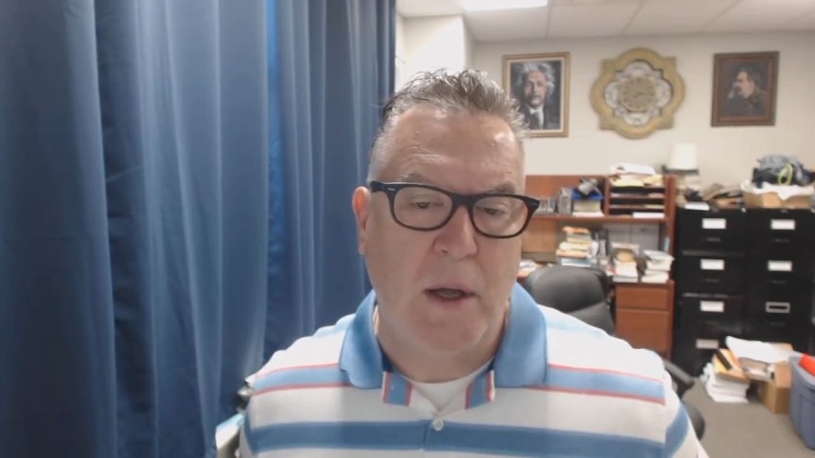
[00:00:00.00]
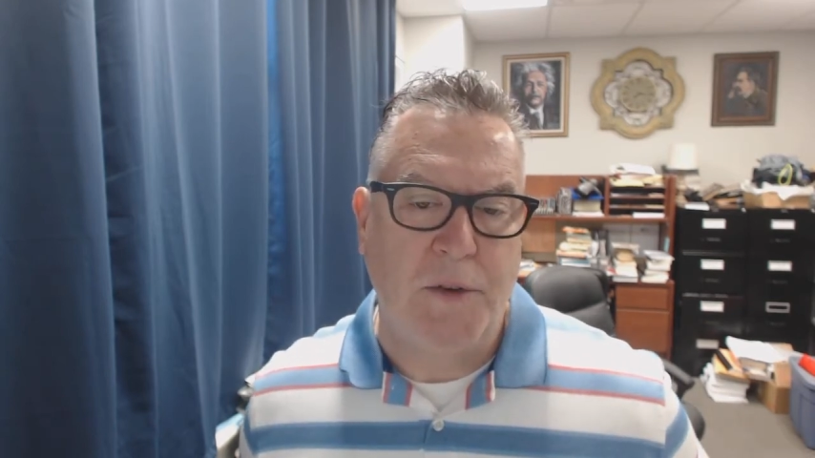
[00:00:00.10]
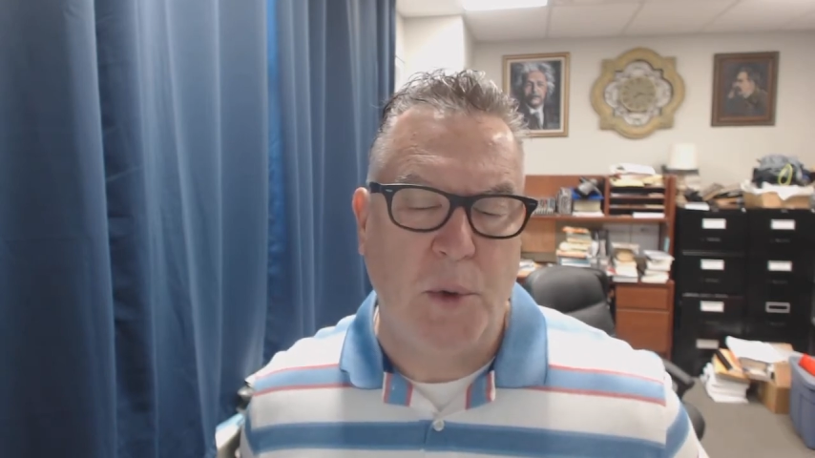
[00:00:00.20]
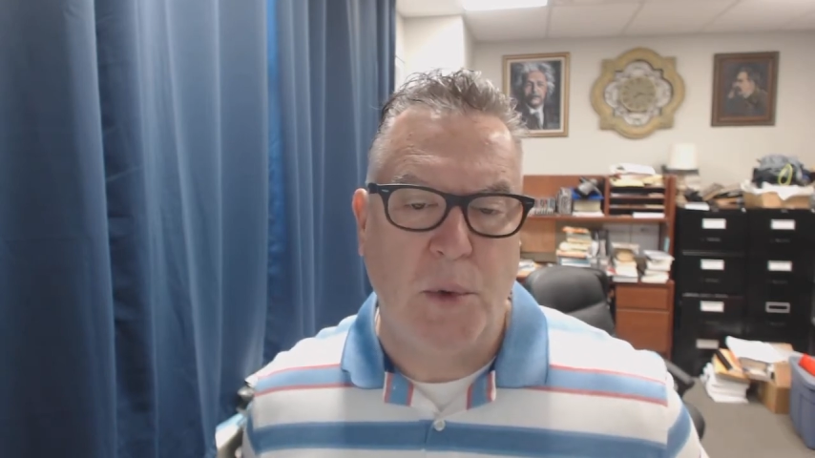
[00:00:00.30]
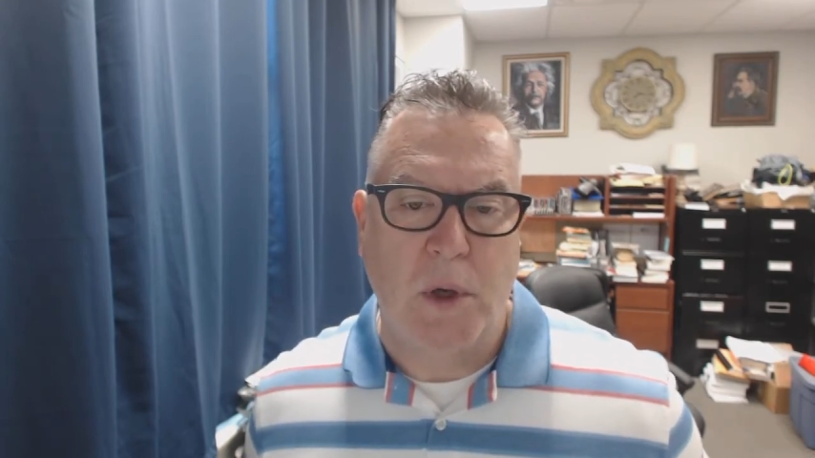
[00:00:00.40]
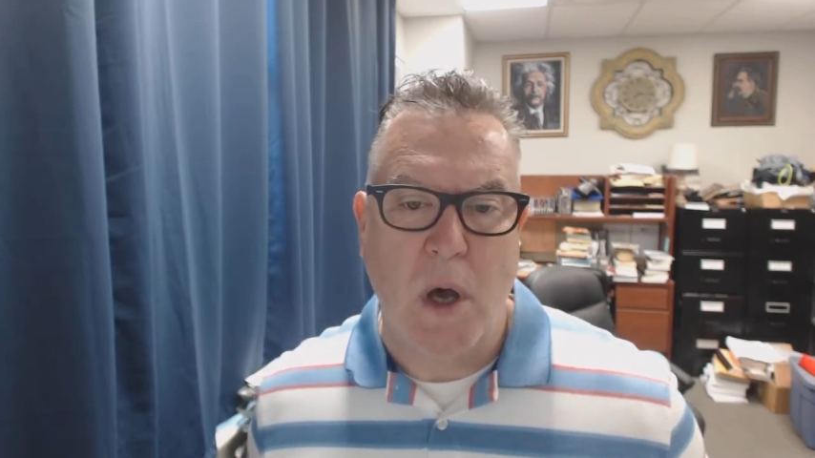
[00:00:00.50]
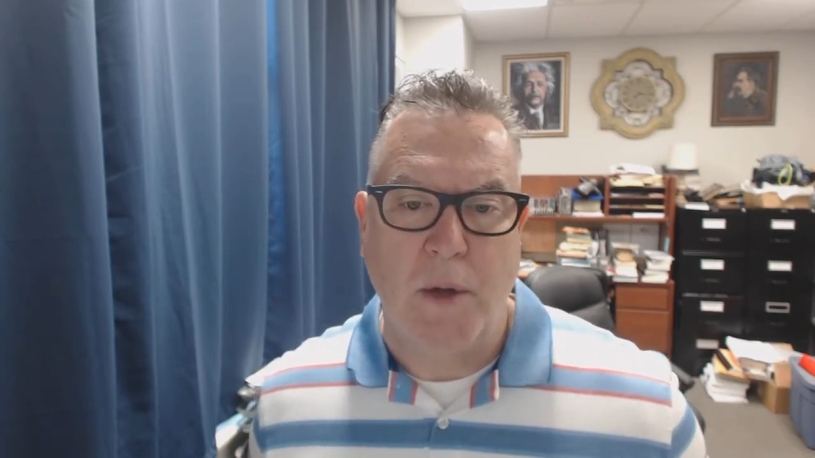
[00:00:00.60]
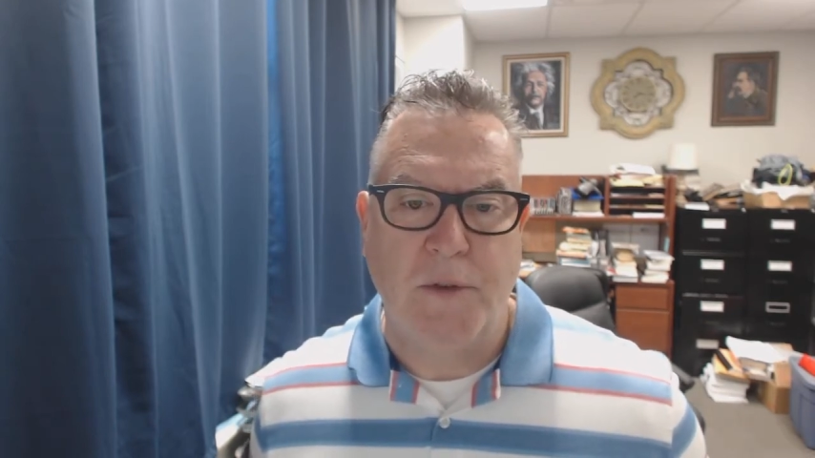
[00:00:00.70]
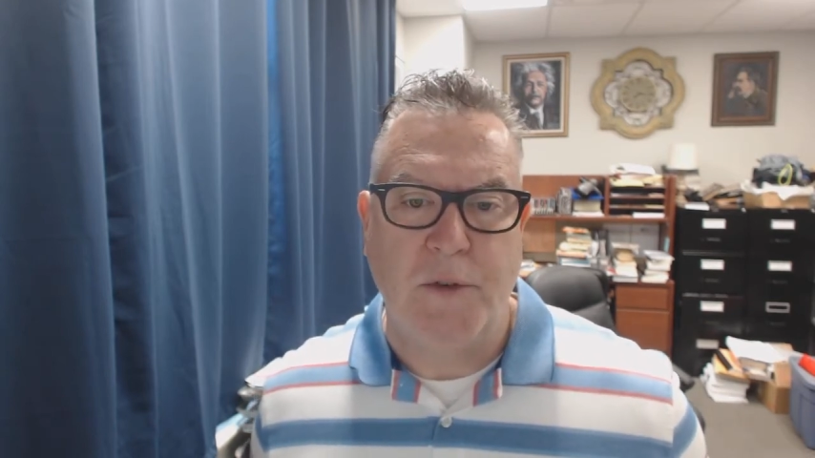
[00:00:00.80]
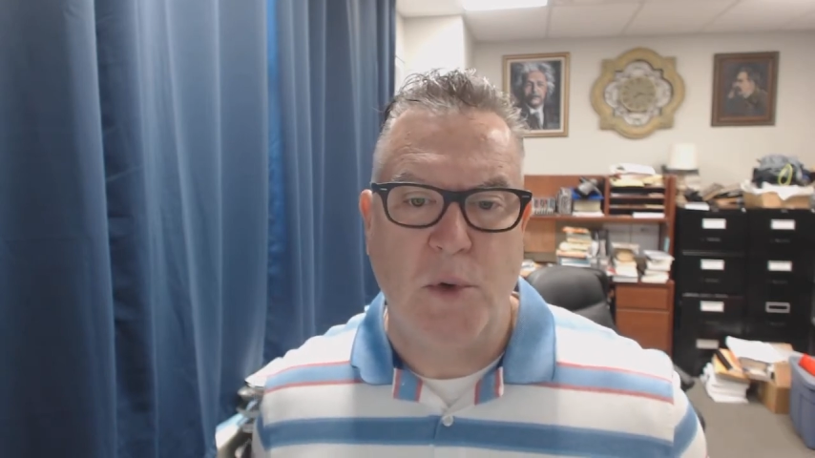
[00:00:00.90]
to the
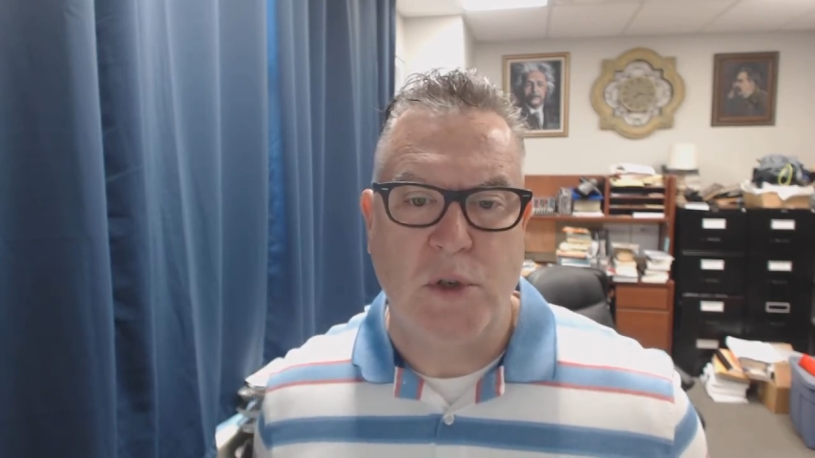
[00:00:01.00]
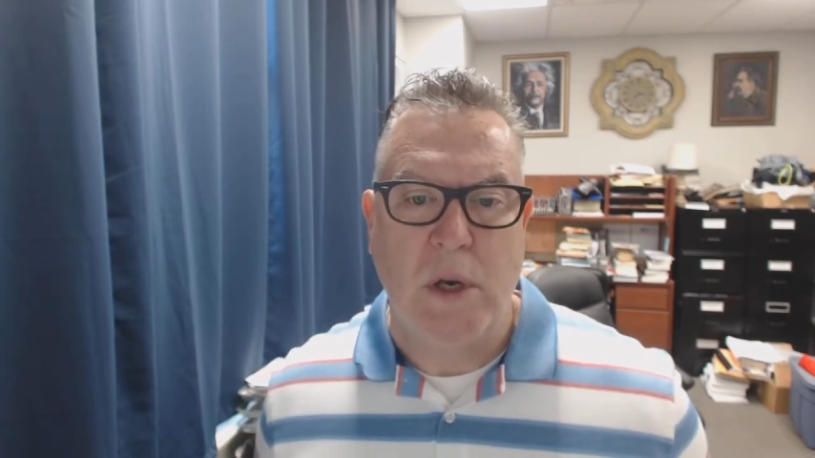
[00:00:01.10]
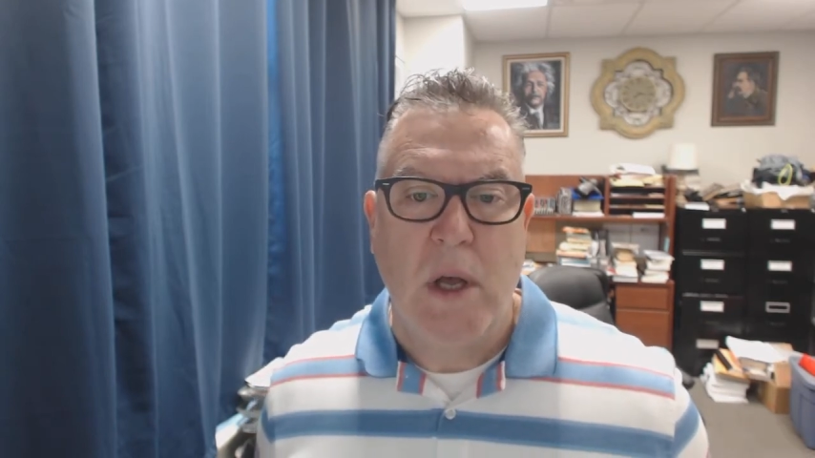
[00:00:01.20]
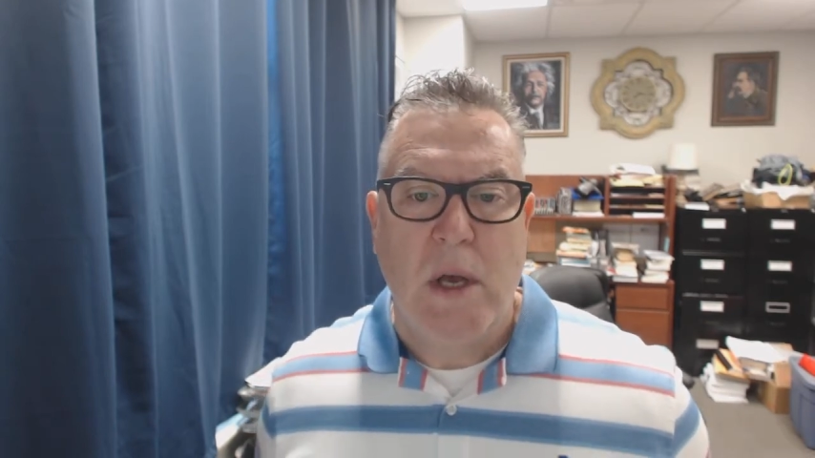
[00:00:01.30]
Constitution.